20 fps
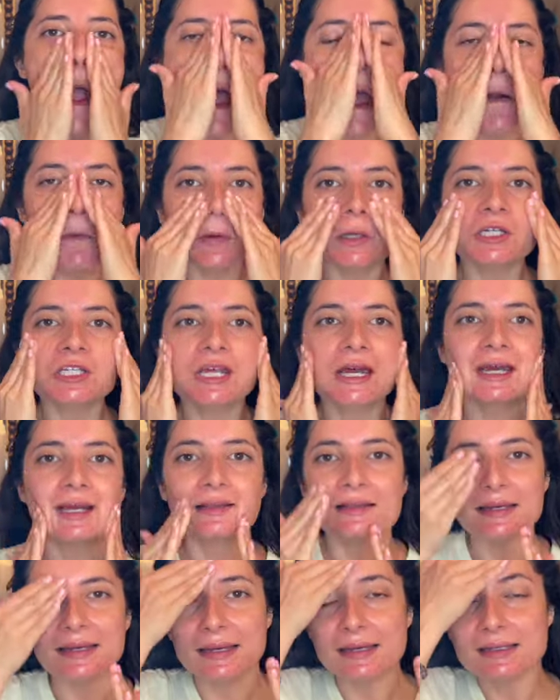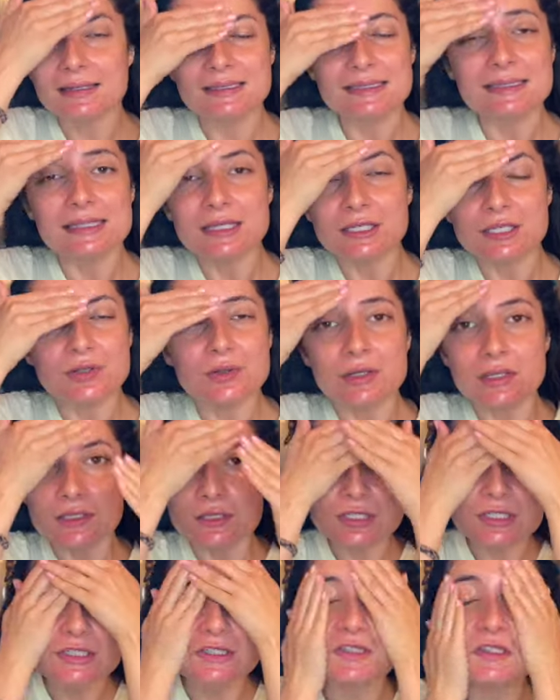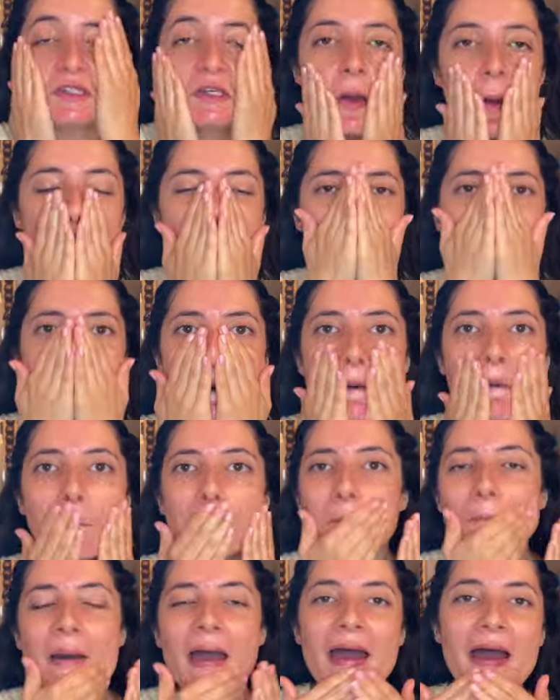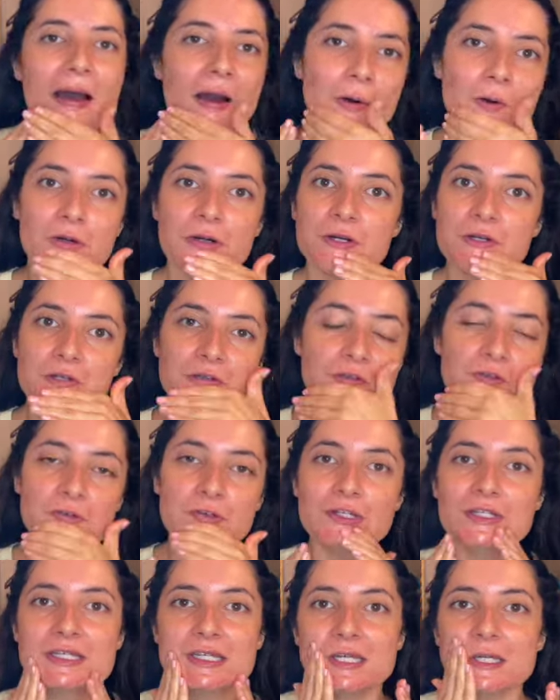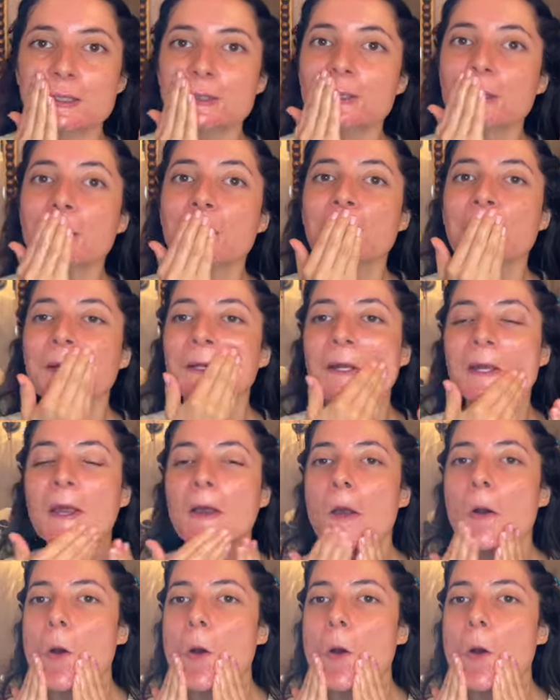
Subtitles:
which I like, because then you can just powder strategically.